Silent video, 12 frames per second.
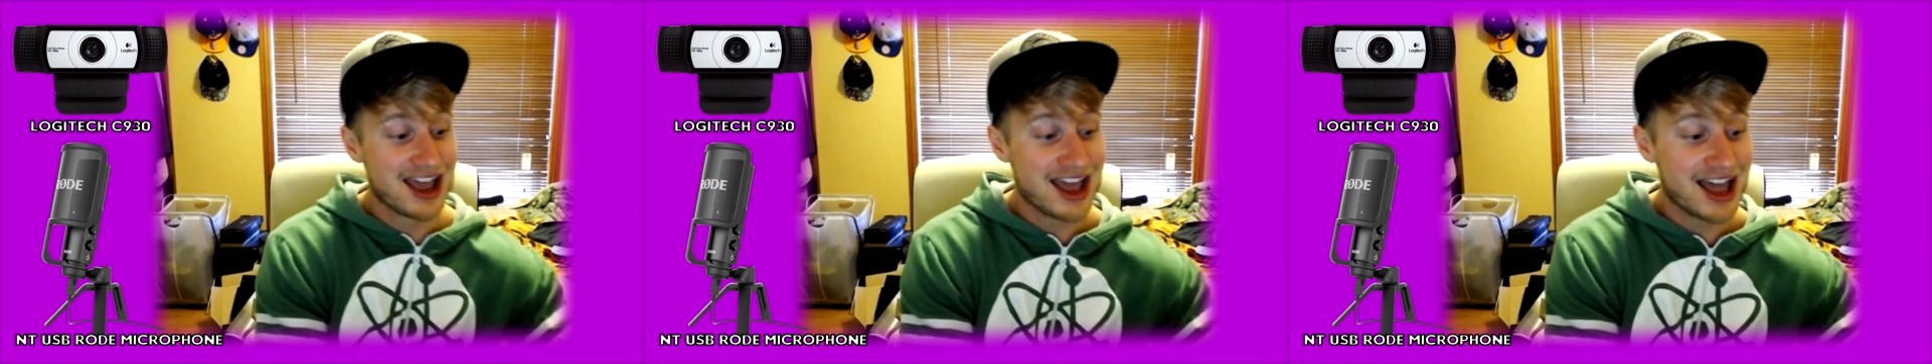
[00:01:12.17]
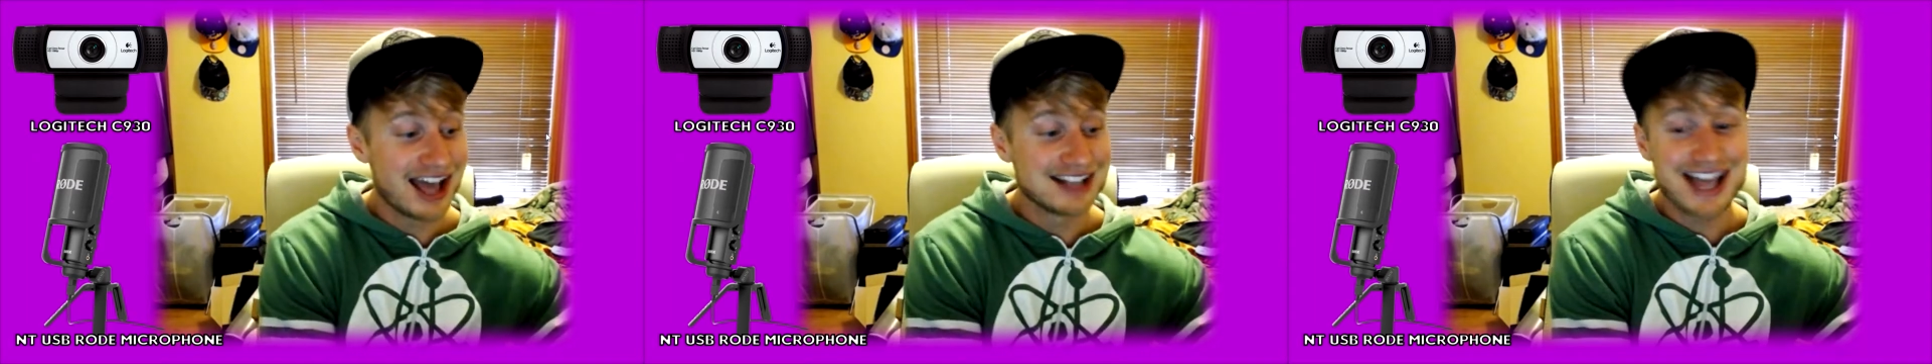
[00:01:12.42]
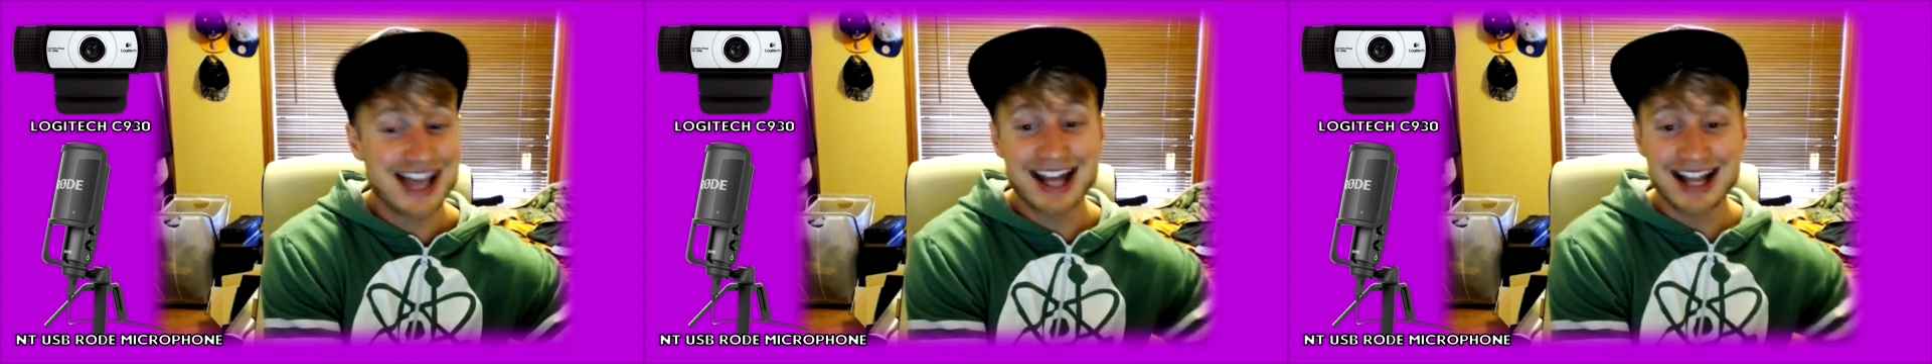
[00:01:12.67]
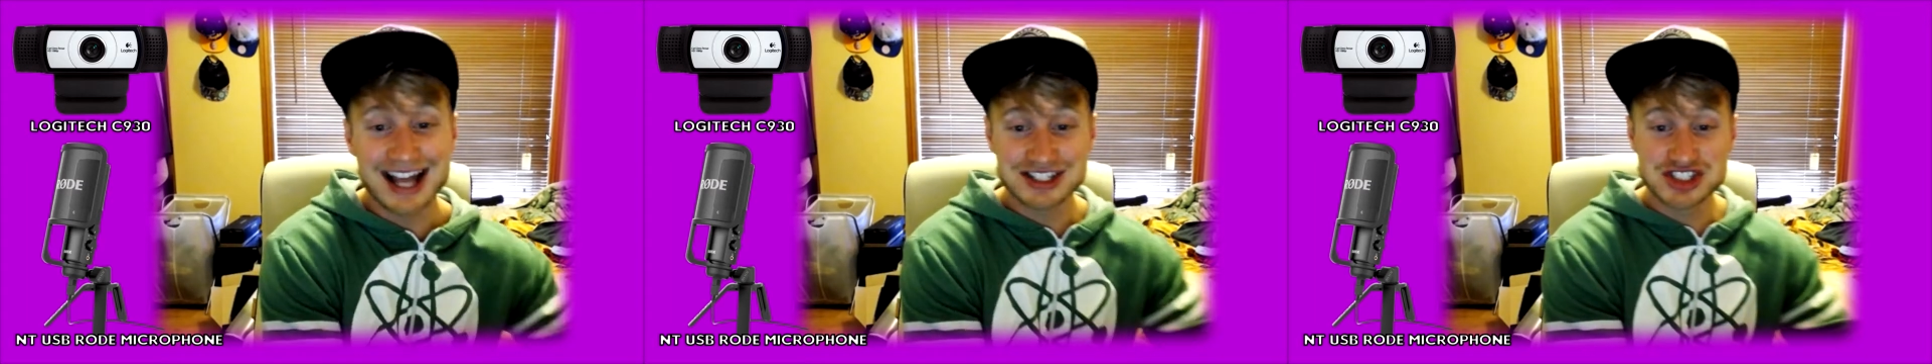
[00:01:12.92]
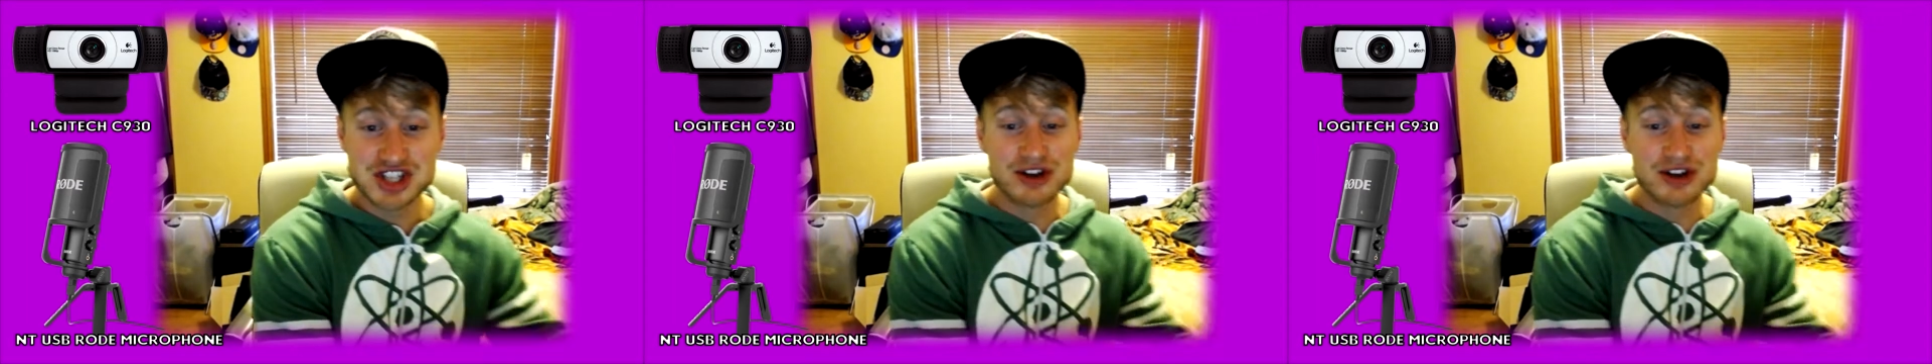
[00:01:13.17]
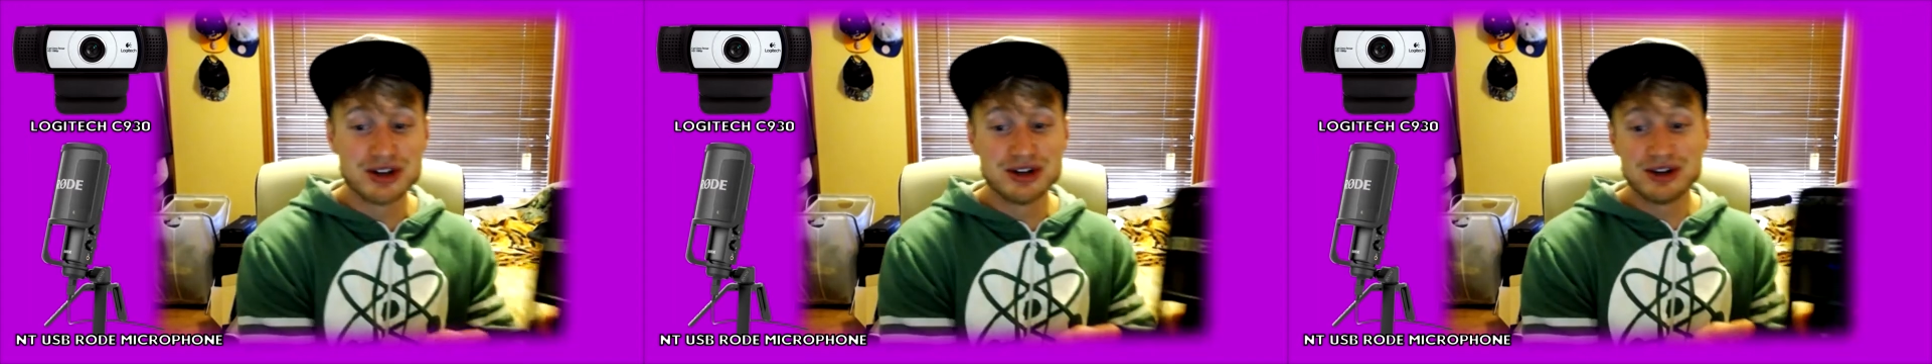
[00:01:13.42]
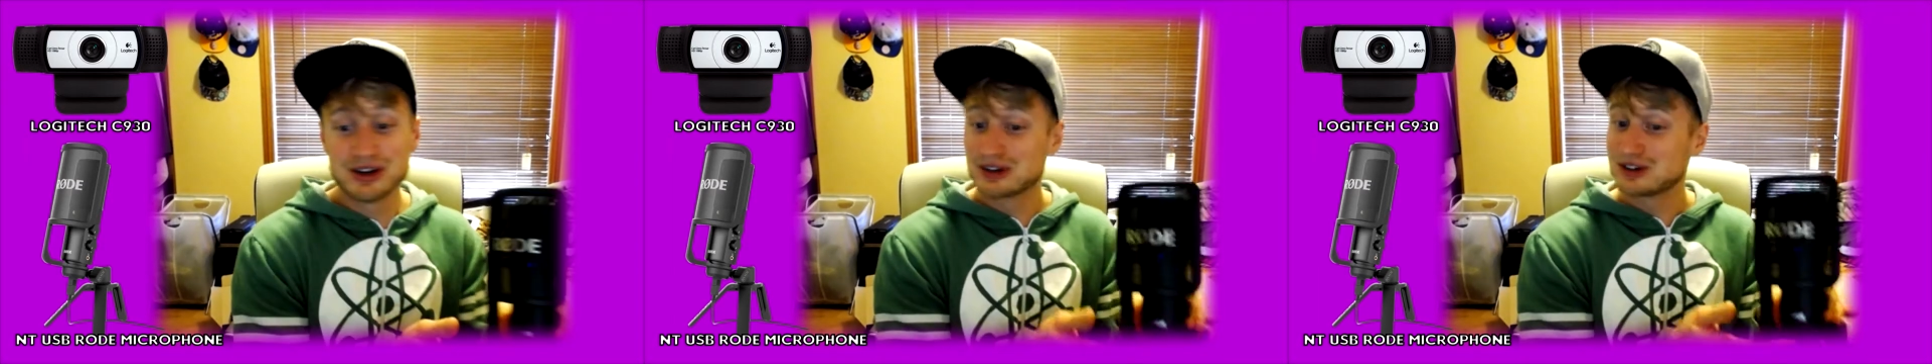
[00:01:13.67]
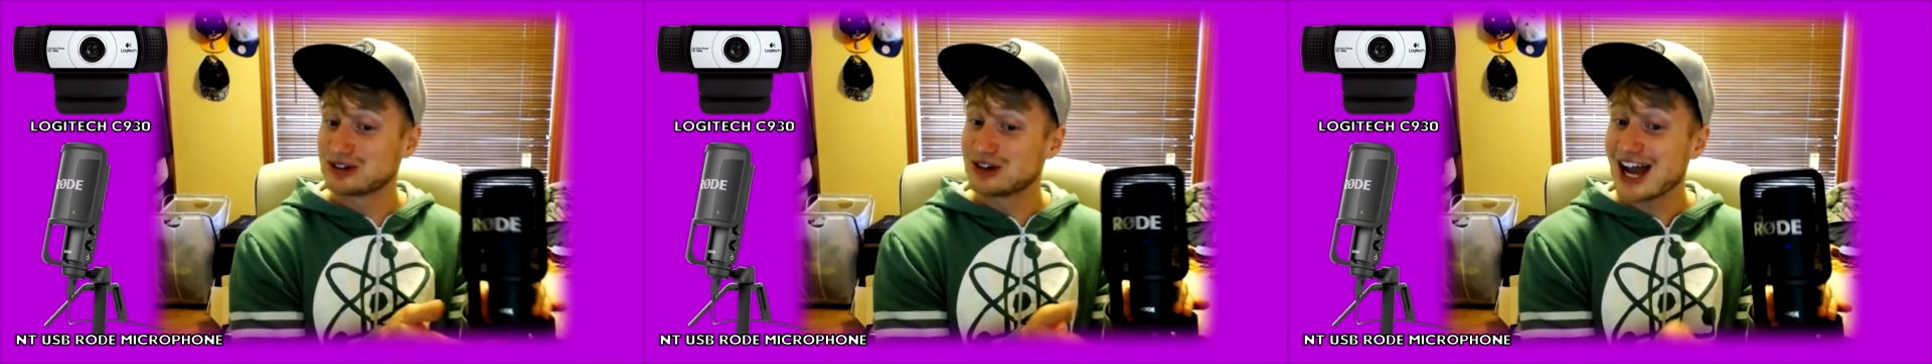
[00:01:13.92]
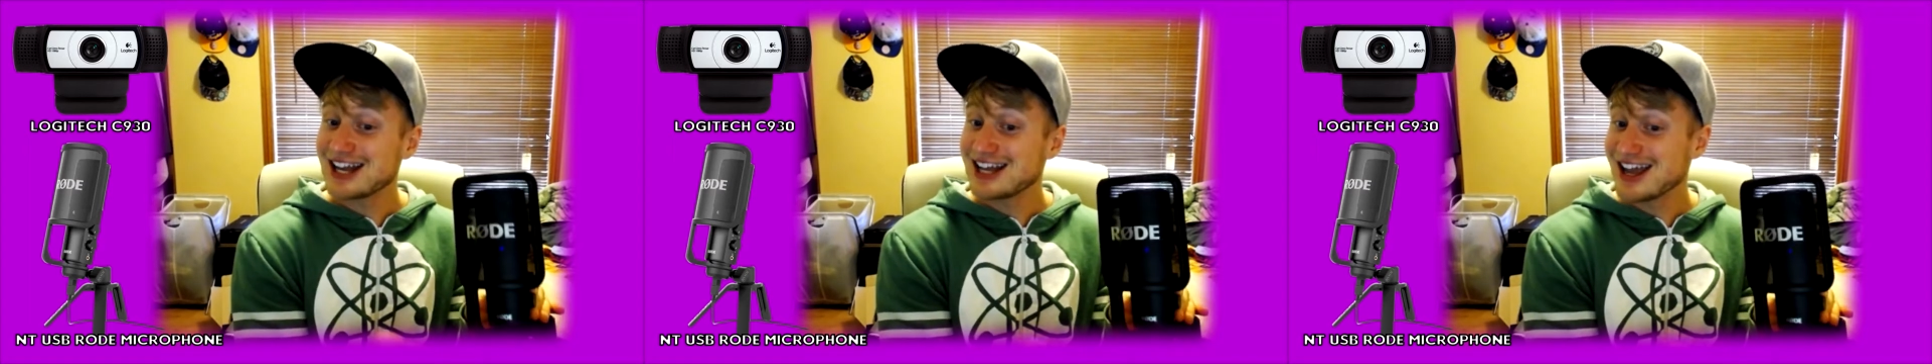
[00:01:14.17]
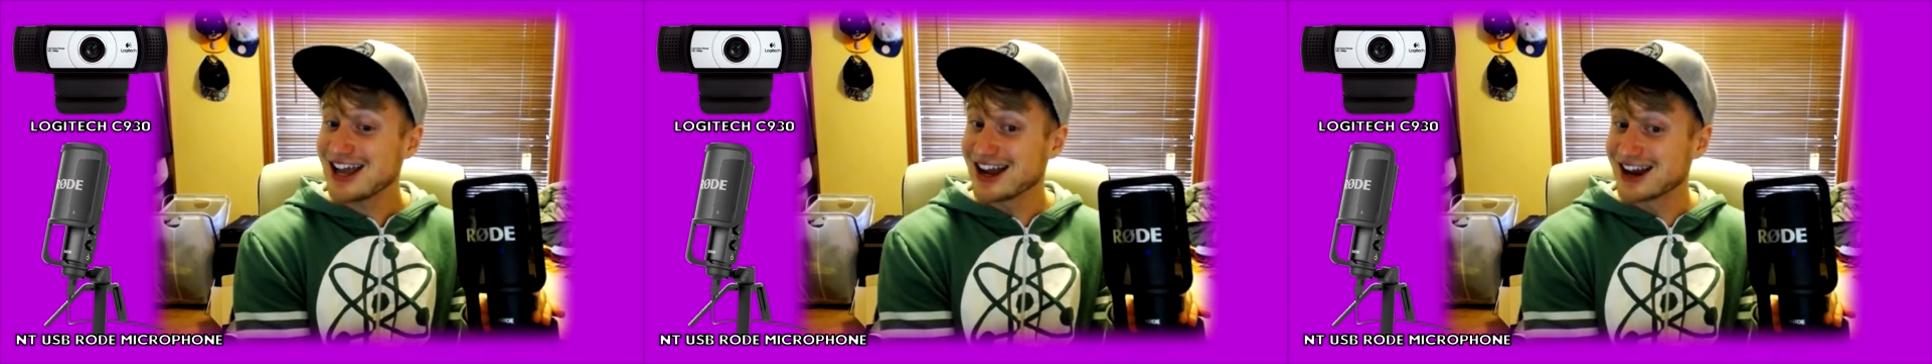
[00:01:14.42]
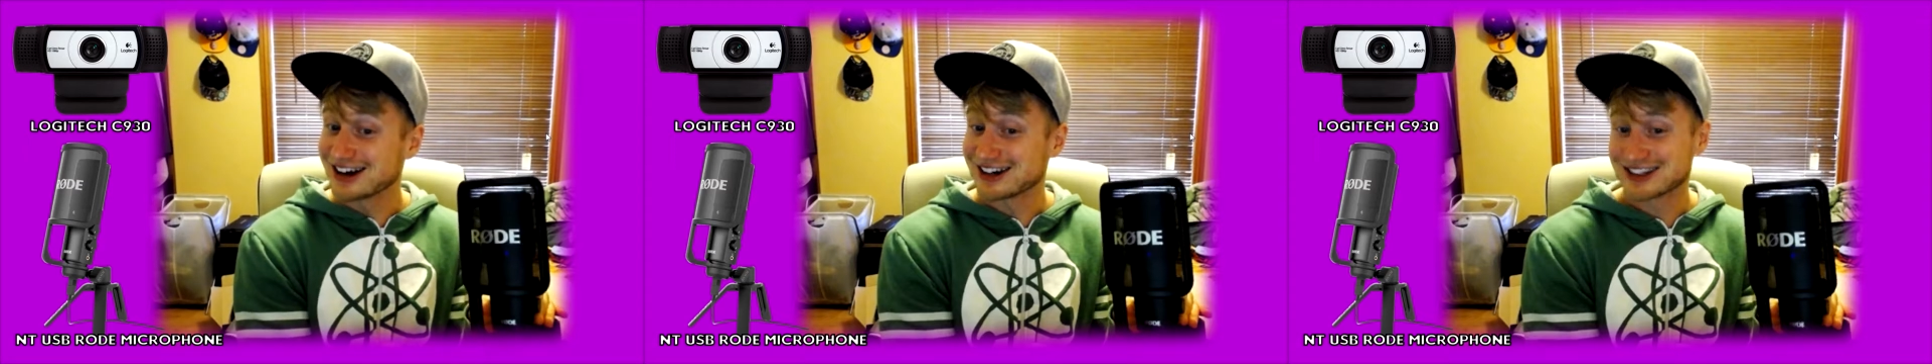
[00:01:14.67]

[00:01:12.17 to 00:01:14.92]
as I'd like to show you right here.